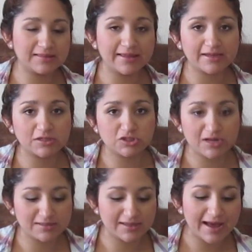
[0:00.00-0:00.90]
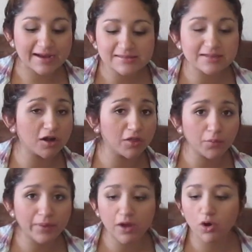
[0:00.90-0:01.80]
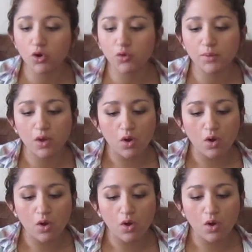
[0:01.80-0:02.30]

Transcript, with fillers: like she has an accident on the way home